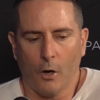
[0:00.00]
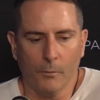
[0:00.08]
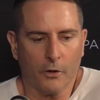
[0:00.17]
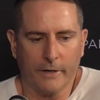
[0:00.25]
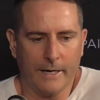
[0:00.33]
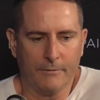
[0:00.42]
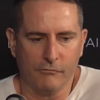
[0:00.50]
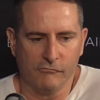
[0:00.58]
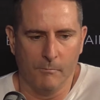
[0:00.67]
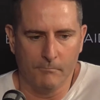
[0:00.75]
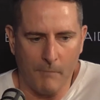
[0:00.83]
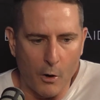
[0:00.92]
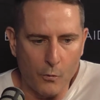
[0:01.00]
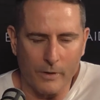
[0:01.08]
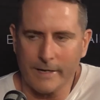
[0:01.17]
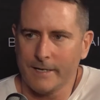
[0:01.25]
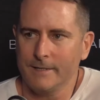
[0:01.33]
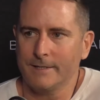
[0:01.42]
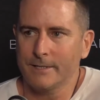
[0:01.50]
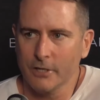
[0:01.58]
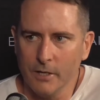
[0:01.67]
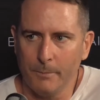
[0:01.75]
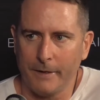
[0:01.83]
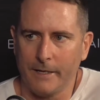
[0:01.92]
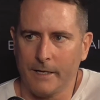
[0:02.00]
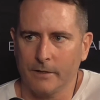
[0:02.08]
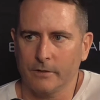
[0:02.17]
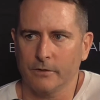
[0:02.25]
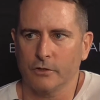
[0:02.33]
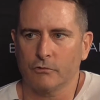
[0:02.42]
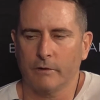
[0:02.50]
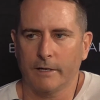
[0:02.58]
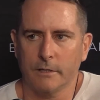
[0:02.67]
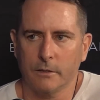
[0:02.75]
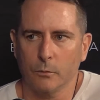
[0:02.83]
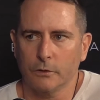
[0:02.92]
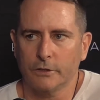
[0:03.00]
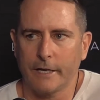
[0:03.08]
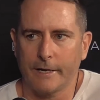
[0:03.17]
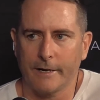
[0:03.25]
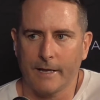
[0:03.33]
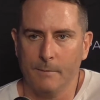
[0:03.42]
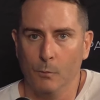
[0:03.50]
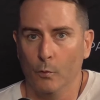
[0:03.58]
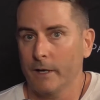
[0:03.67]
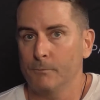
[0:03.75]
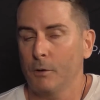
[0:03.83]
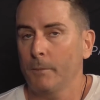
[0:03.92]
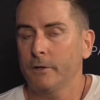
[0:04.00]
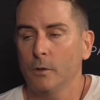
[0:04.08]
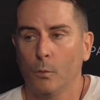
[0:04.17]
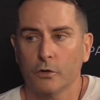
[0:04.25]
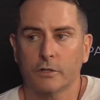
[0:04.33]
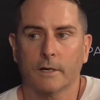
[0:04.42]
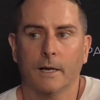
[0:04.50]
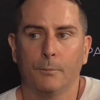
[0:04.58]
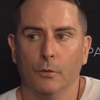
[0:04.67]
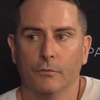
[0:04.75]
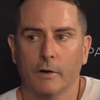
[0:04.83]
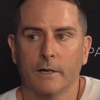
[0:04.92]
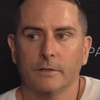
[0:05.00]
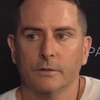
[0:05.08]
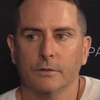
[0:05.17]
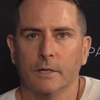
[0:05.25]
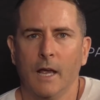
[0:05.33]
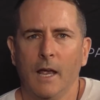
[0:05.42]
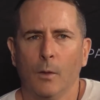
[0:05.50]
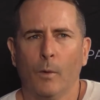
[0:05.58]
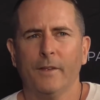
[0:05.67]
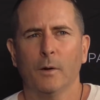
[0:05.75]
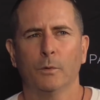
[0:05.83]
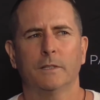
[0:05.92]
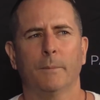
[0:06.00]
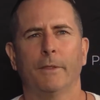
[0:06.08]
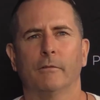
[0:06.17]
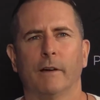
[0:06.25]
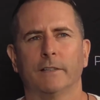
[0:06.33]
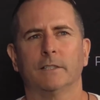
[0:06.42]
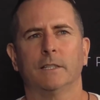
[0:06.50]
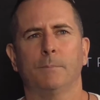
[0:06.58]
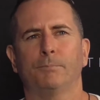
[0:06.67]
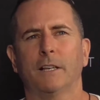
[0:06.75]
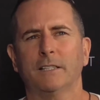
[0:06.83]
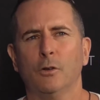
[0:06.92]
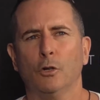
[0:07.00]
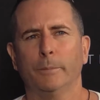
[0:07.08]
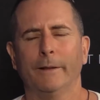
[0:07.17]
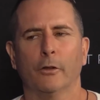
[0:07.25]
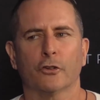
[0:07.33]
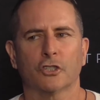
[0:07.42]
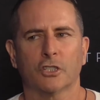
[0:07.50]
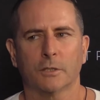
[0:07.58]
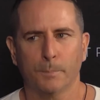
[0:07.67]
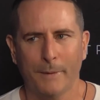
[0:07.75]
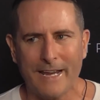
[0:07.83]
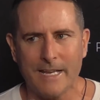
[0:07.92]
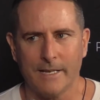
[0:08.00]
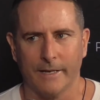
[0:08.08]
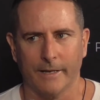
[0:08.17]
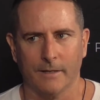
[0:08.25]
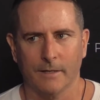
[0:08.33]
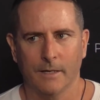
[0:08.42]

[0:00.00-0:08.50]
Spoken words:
not going to even remotely consider betting into this race until Saturday morning, and probably till I watched a couple of races. The one thing I would say about the race is there doesn't look to be a lot of speed in it.